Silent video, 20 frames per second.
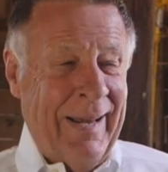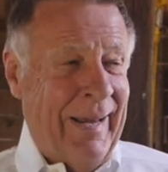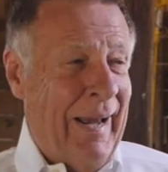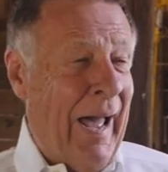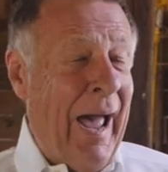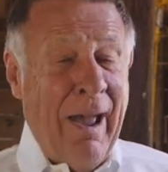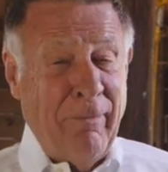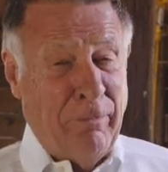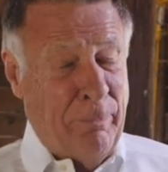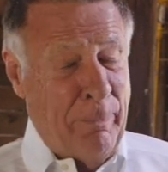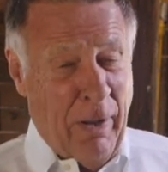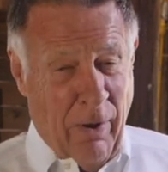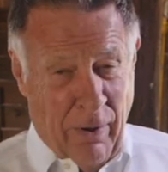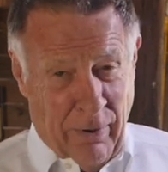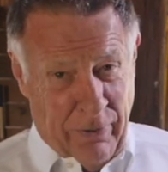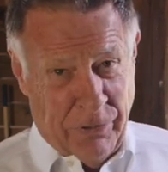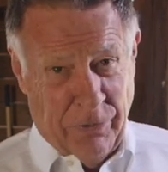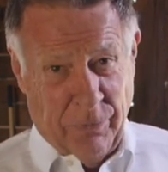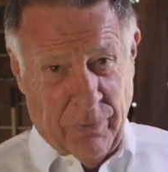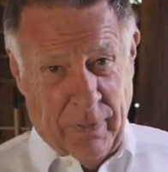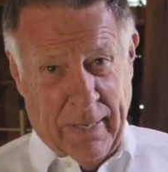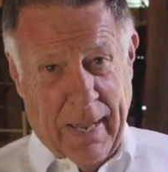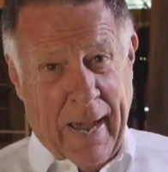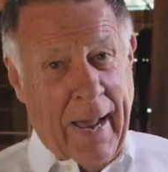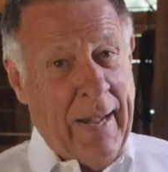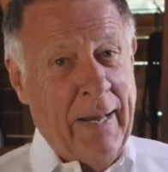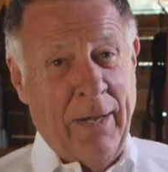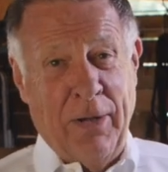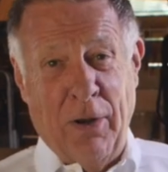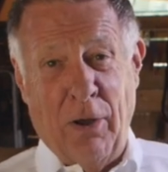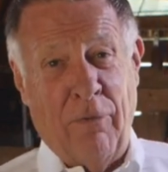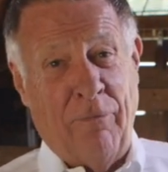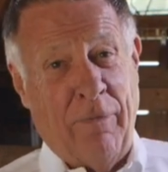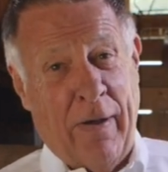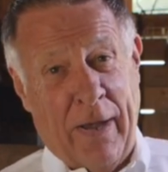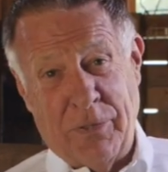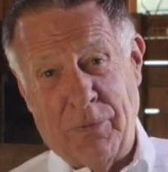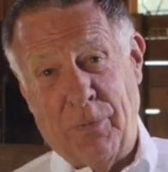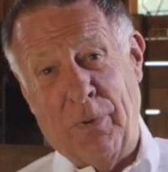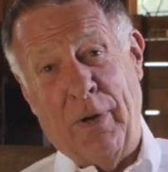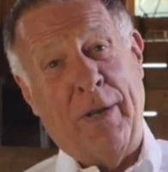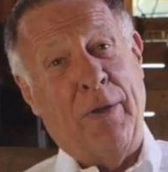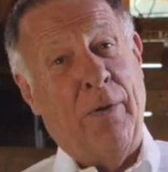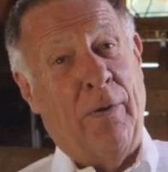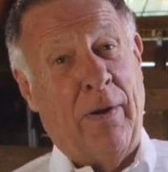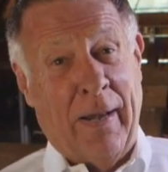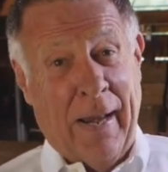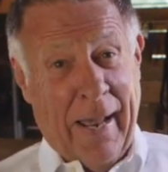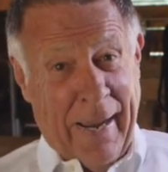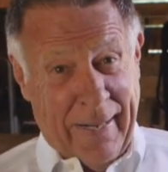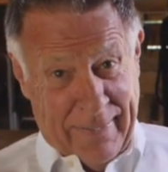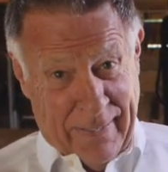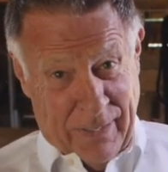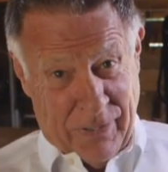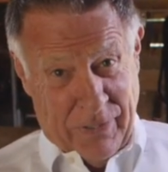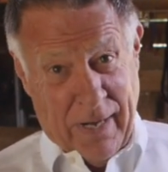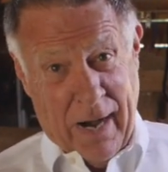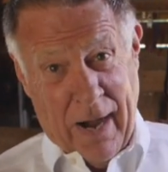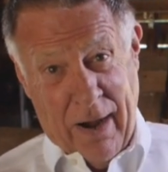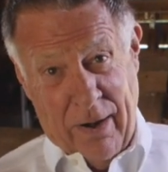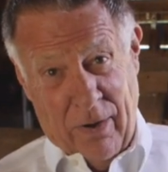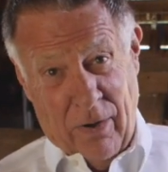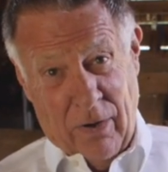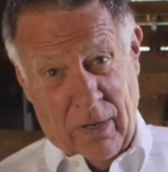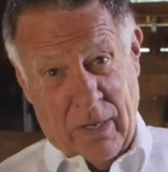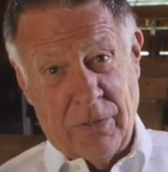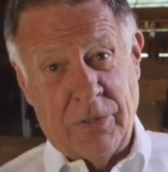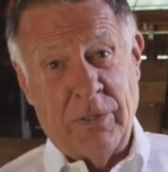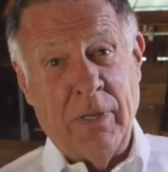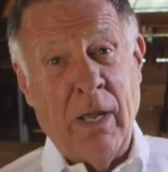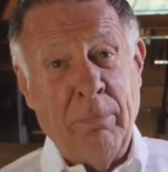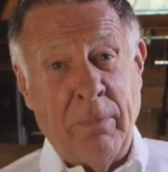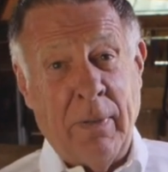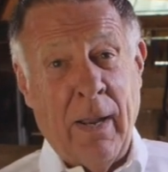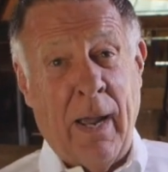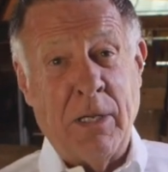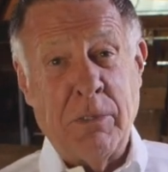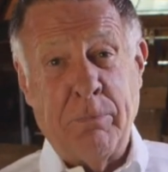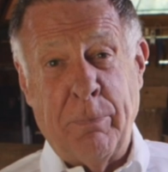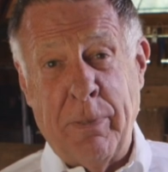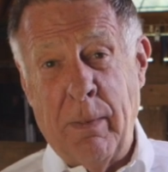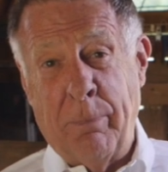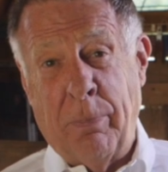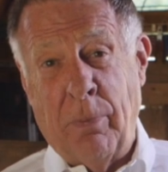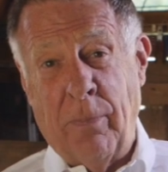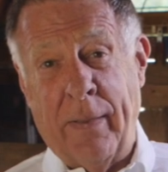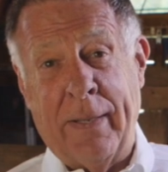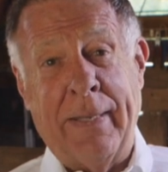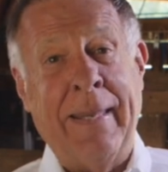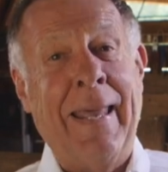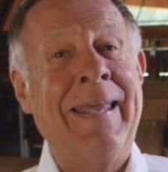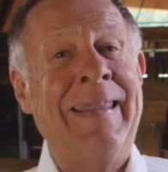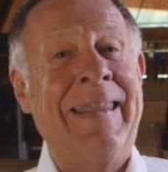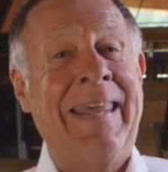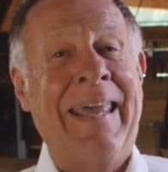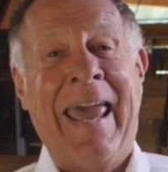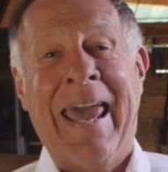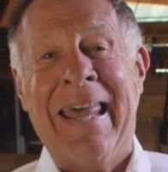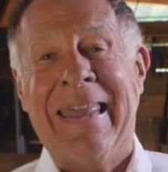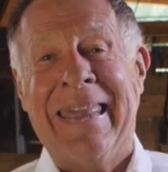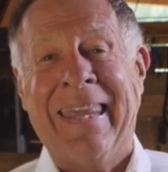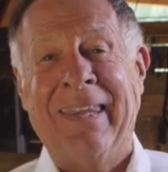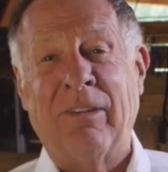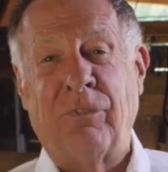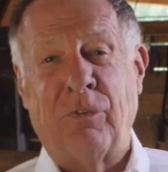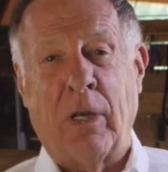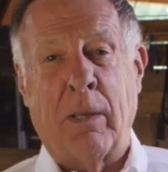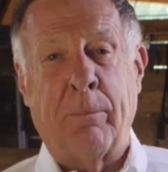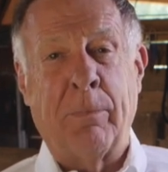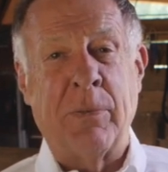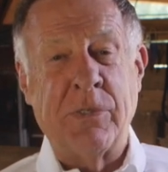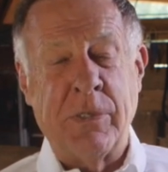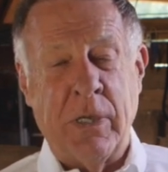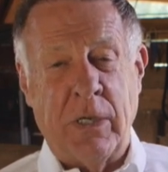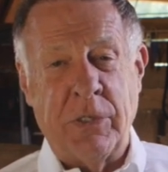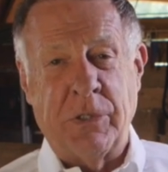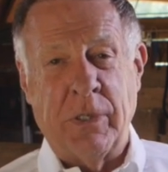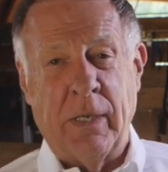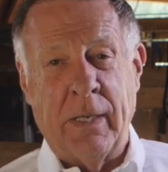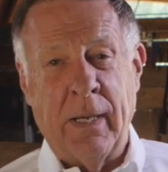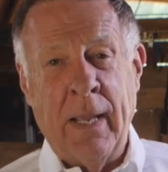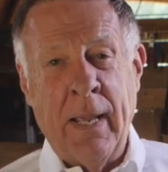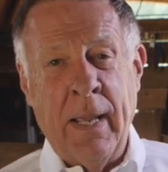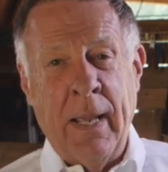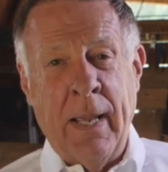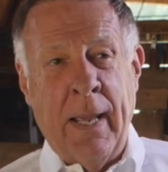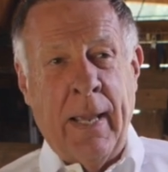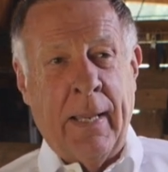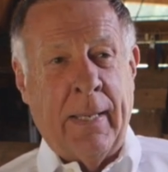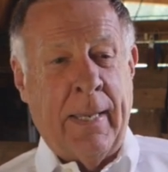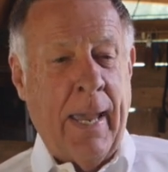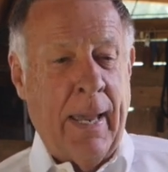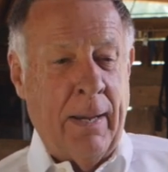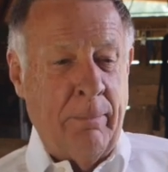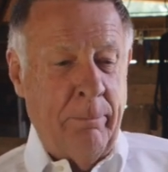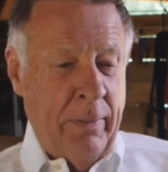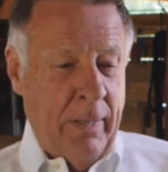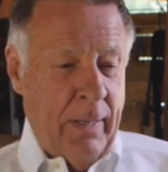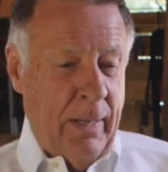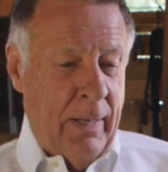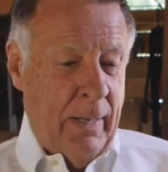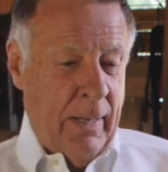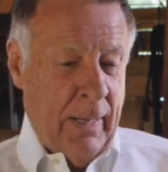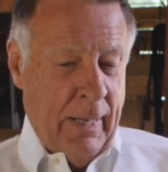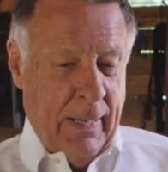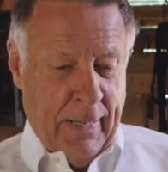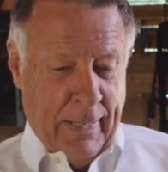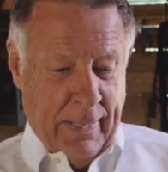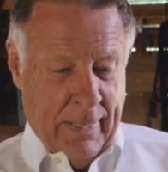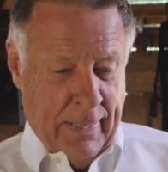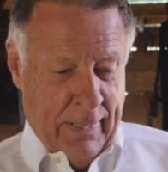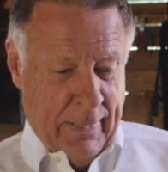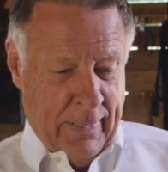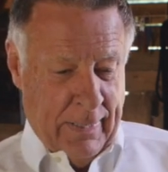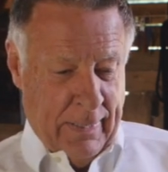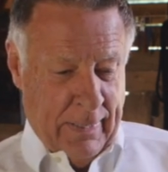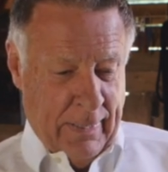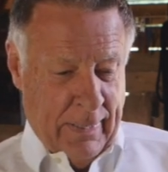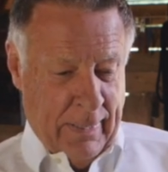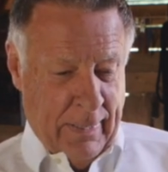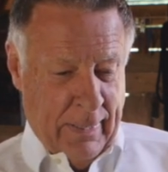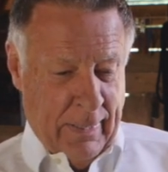I have to be honest with you. I didn't know if I was really going to like this guy or not, because sometimes people that take the atheistic position can be, be rather